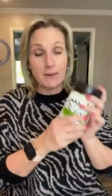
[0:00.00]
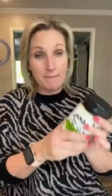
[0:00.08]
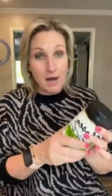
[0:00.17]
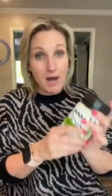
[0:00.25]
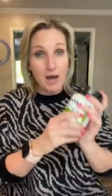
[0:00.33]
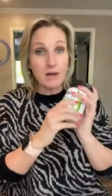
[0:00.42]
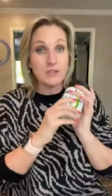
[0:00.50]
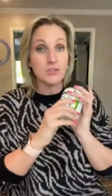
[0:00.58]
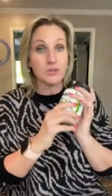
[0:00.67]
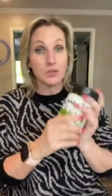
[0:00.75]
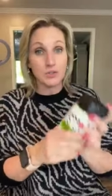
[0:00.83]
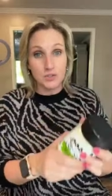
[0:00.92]
it's a
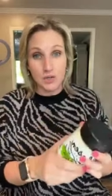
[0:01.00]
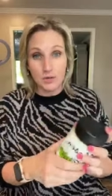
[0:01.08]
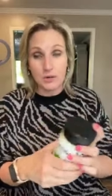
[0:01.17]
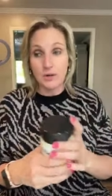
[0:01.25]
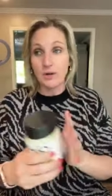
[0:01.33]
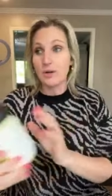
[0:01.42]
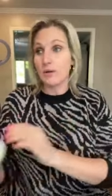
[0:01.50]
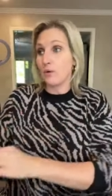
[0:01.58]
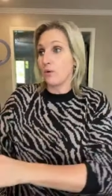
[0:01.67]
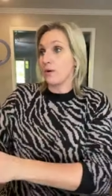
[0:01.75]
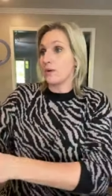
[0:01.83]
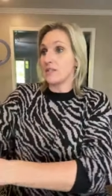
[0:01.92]
box or a jar
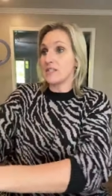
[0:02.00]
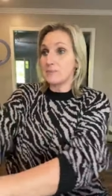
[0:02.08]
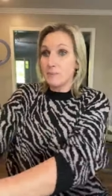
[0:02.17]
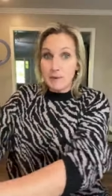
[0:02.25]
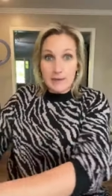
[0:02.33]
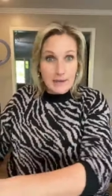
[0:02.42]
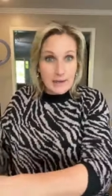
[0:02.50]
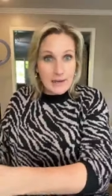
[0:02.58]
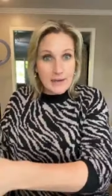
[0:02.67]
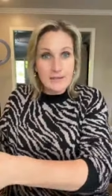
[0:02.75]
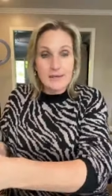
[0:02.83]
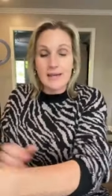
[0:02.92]
or a spray
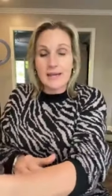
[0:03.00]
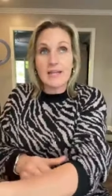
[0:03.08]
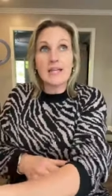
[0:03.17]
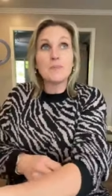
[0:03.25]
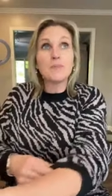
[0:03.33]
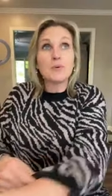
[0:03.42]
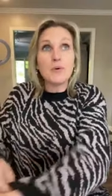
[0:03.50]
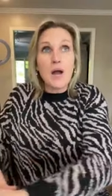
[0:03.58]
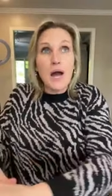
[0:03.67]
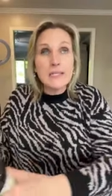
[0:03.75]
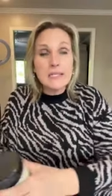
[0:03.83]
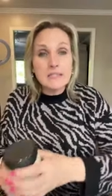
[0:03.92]
can, like any
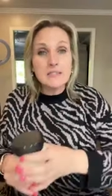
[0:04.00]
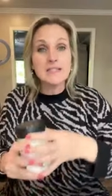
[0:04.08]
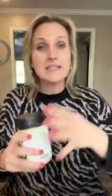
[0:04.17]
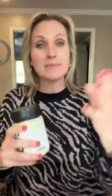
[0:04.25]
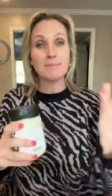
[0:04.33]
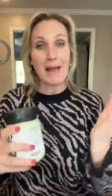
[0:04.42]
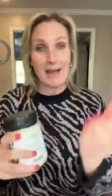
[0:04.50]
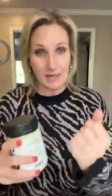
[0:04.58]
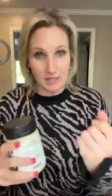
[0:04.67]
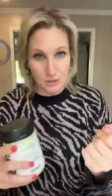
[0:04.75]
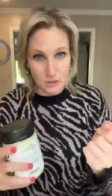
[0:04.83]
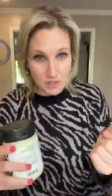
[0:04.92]
product that's
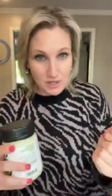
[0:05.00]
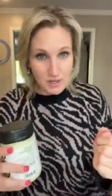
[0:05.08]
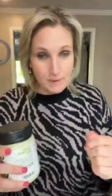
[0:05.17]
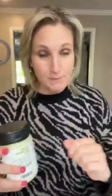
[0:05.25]
packaged.